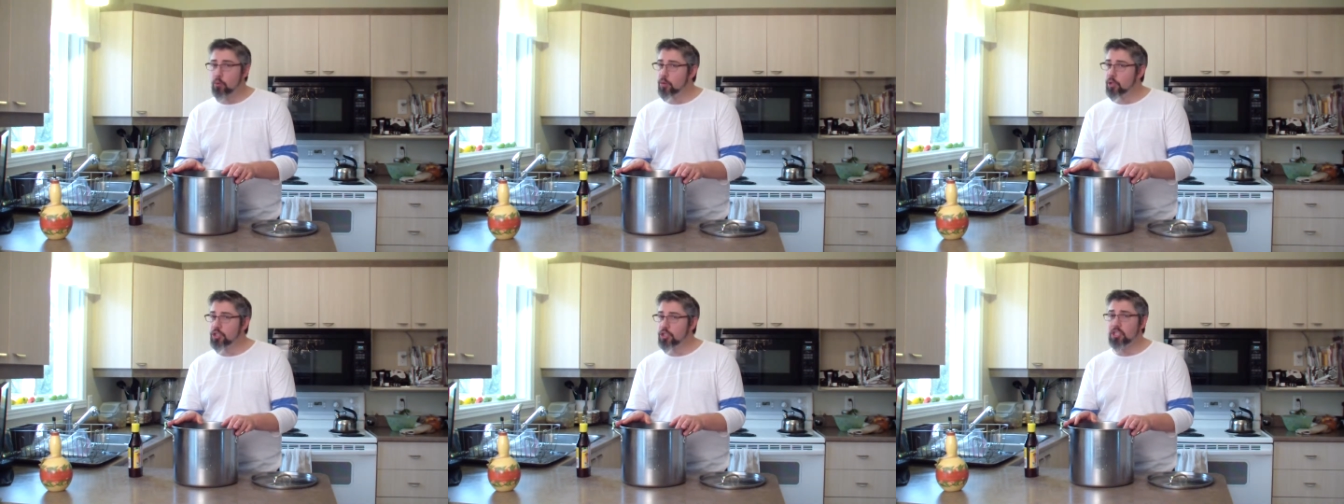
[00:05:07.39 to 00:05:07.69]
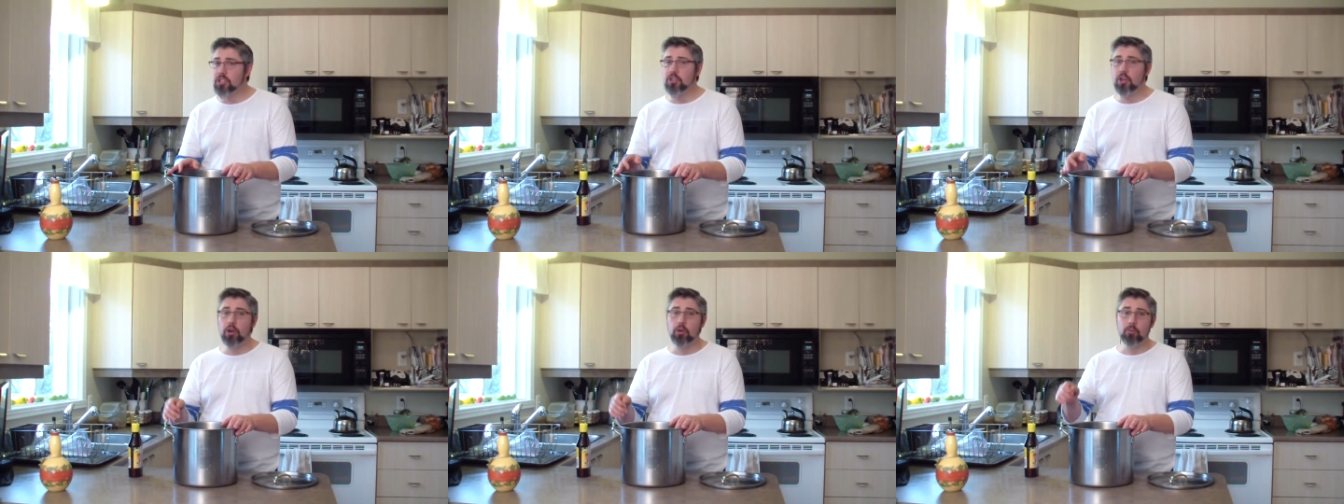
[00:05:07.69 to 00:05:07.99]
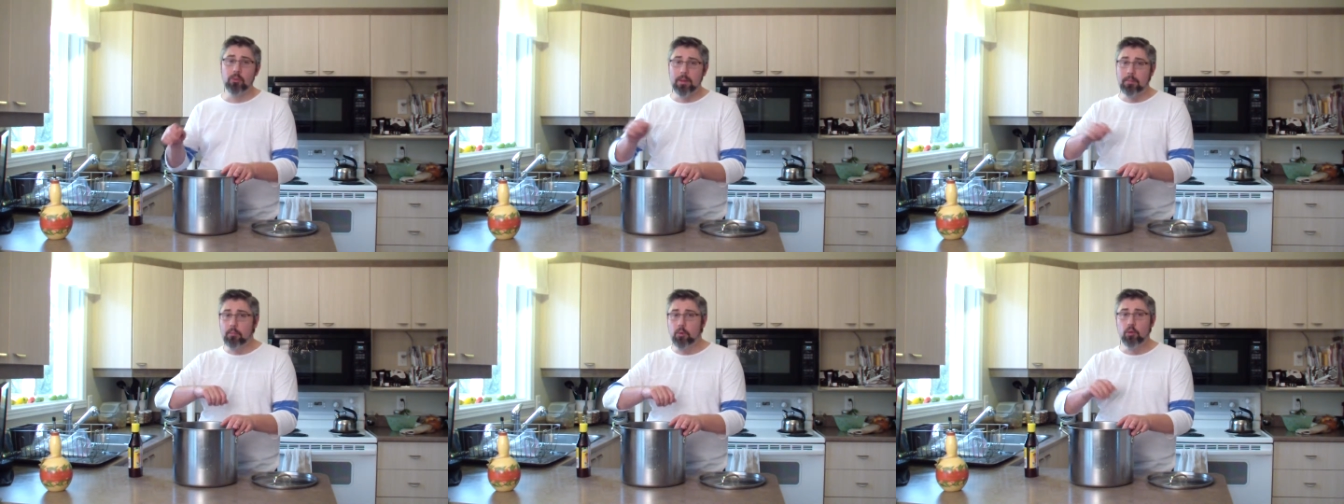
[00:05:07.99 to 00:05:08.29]
we're just going to
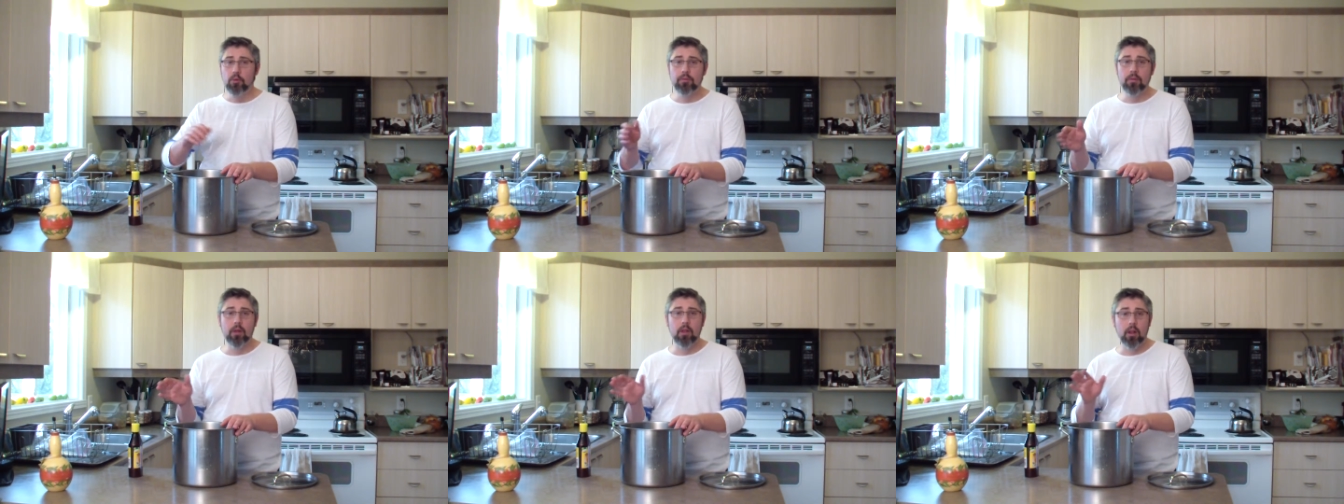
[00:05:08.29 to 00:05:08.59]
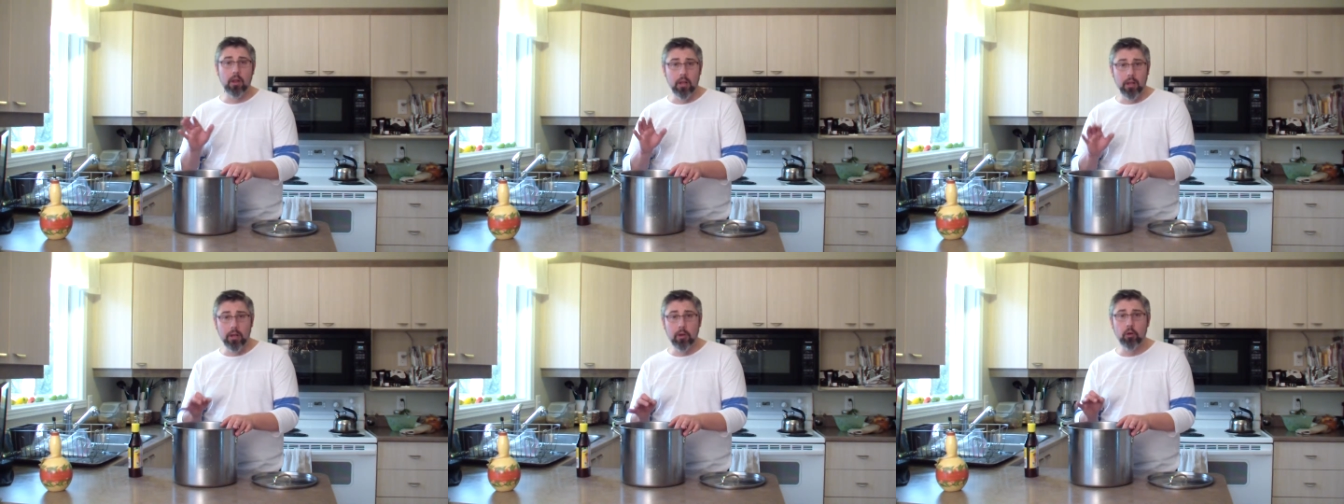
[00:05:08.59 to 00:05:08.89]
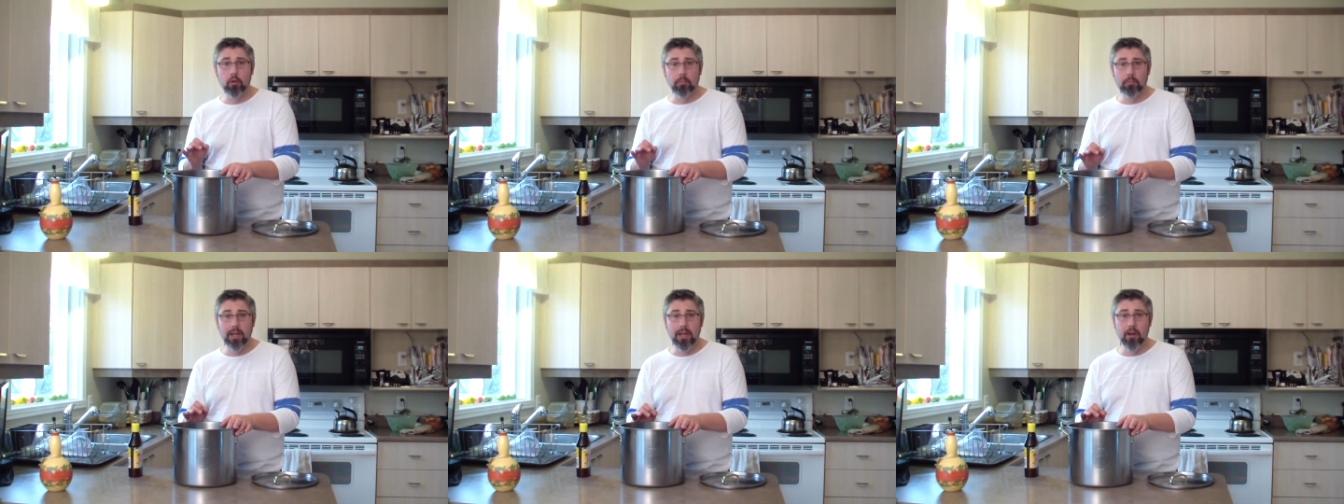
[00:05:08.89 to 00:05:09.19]
remove a
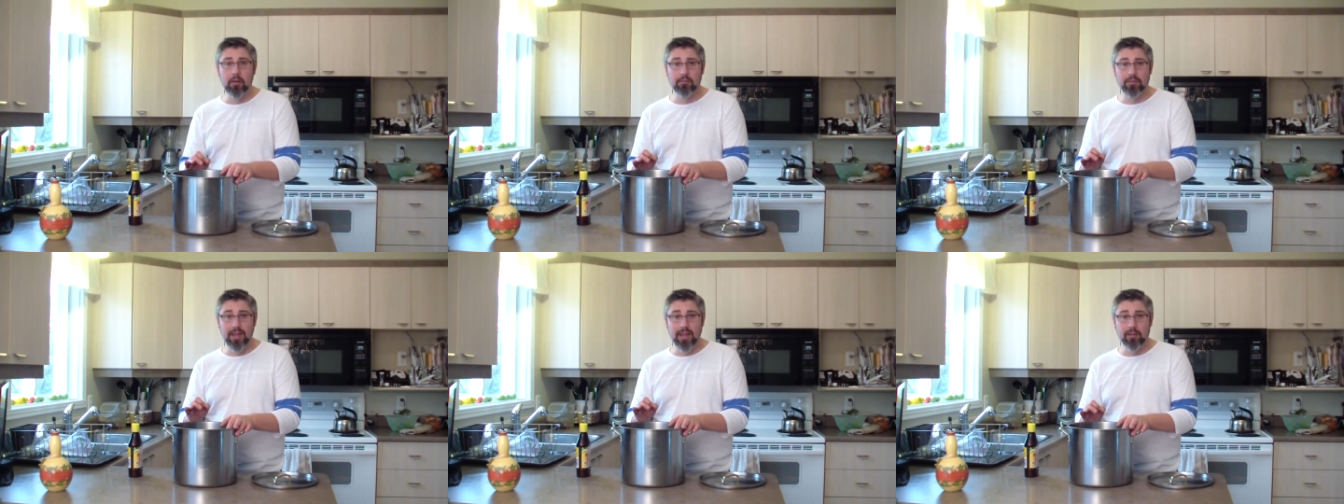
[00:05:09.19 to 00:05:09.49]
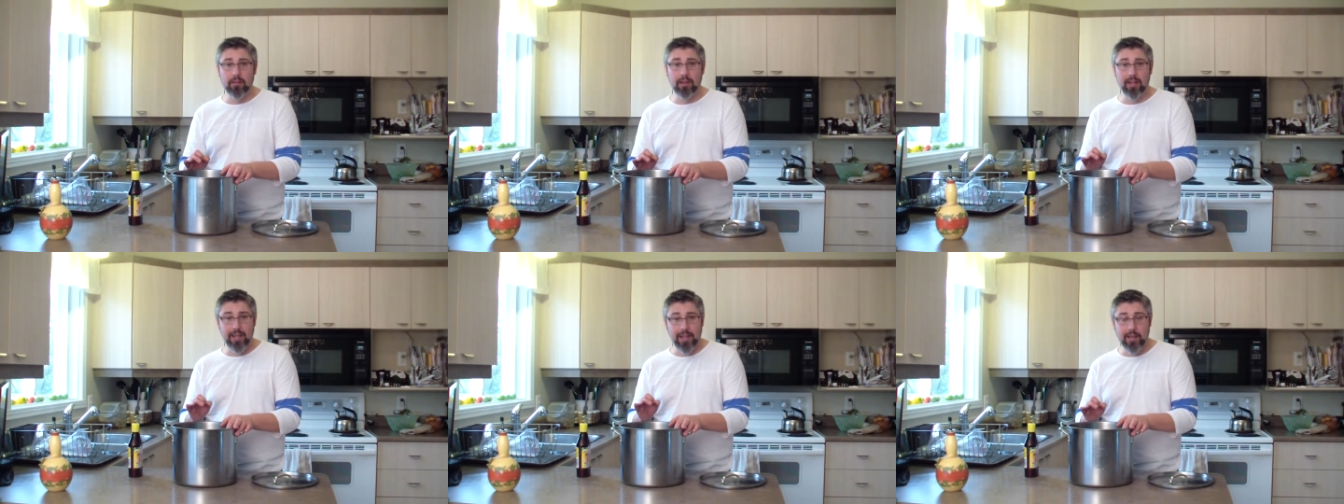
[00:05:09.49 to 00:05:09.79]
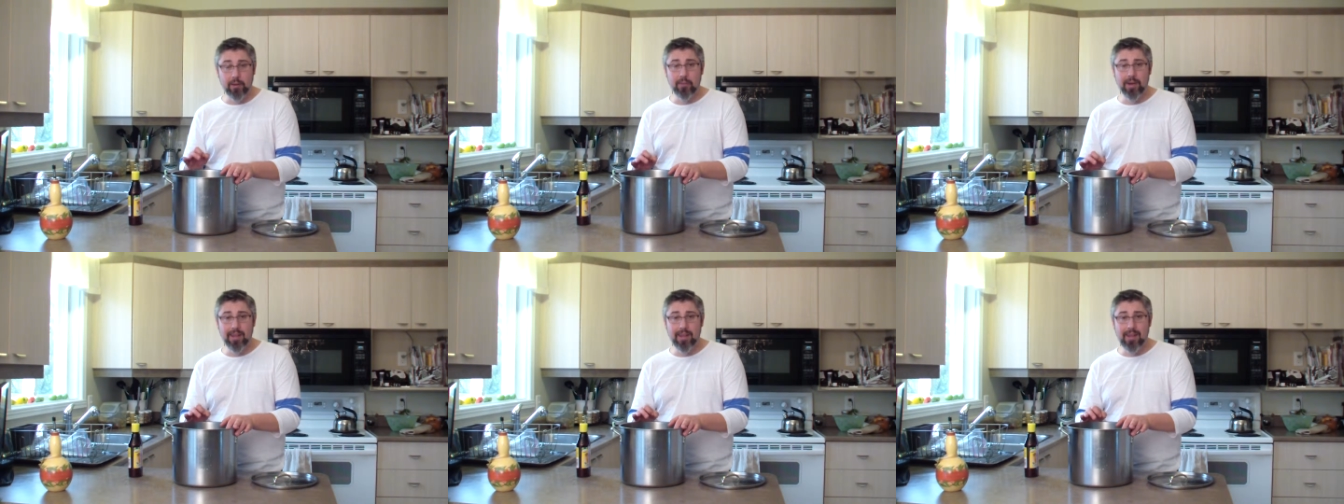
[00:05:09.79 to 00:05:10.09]
little bit of that
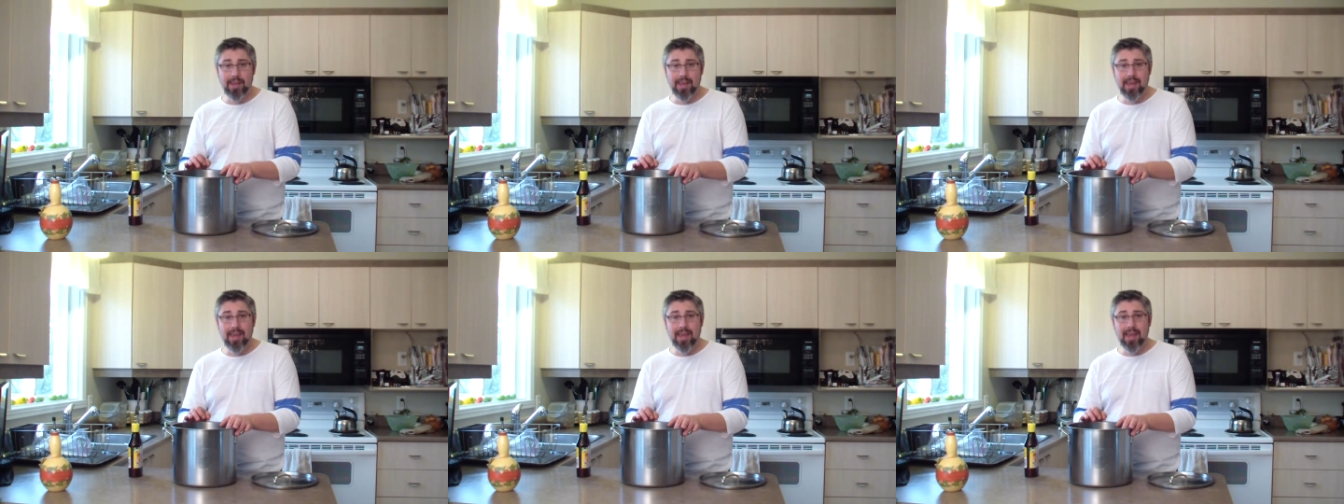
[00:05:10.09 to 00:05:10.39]
liquid,